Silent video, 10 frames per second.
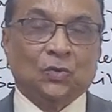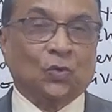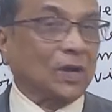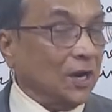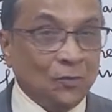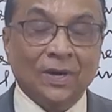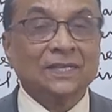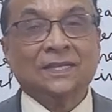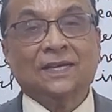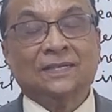to
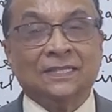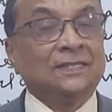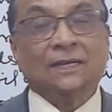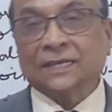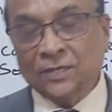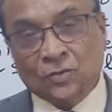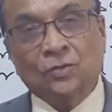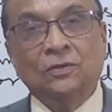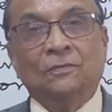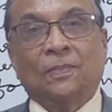convert their desert
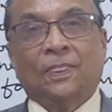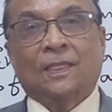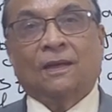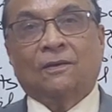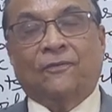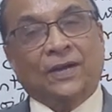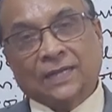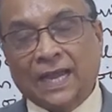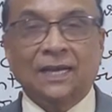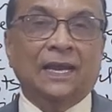into
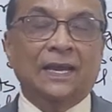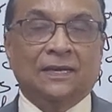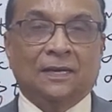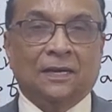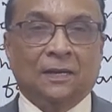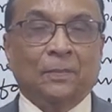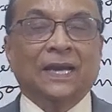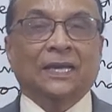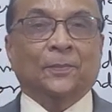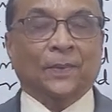fertile land
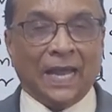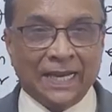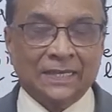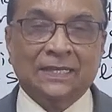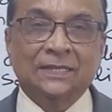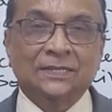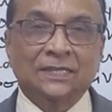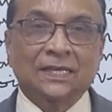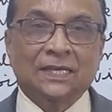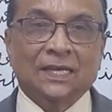by applying
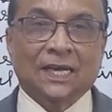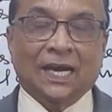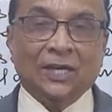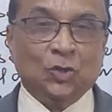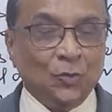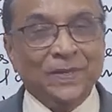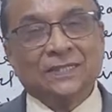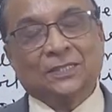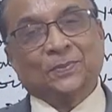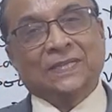these
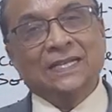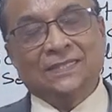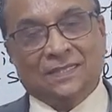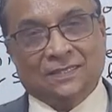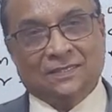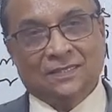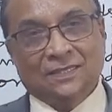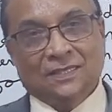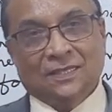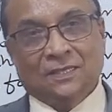humic substances,
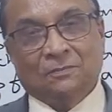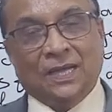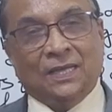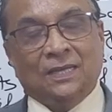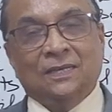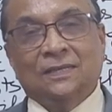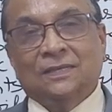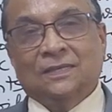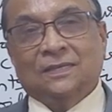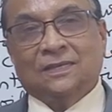by
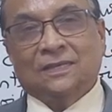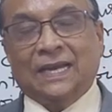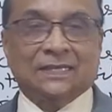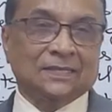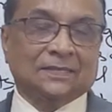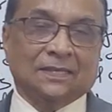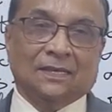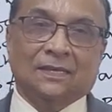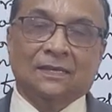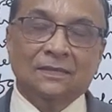that is
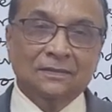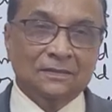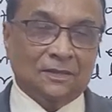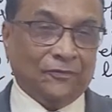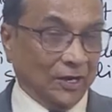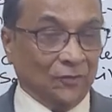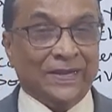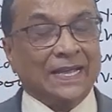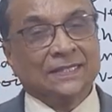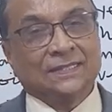
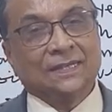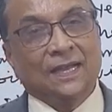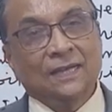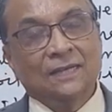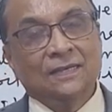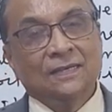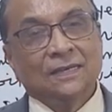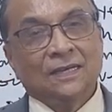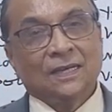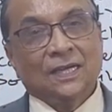fulvic acid and
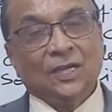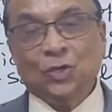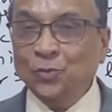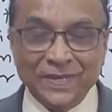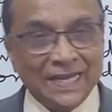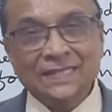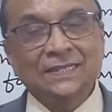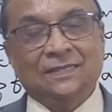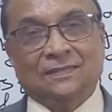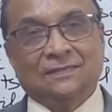humic
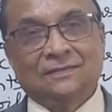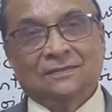acid.